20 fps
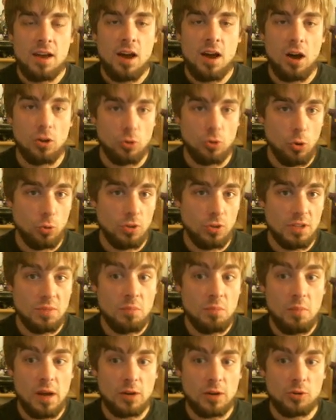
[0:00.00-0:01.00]

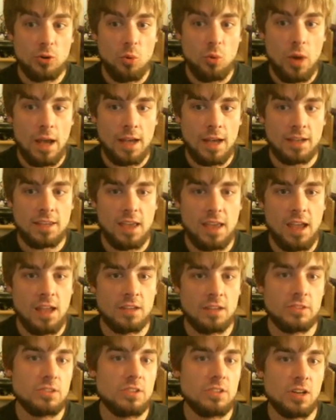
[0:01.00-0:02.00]
Alolan Marowak,
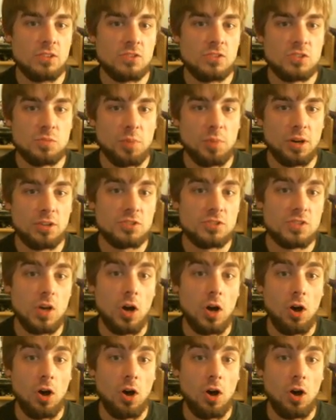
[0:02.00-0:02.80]
and Dunsparce.